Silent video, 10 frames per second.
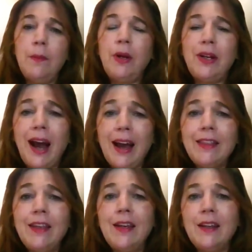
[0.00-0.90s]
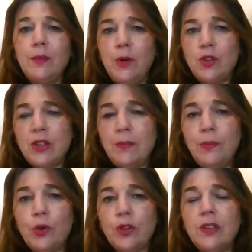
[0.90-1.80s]
But I think the most
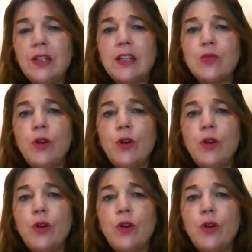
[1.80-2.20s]
important is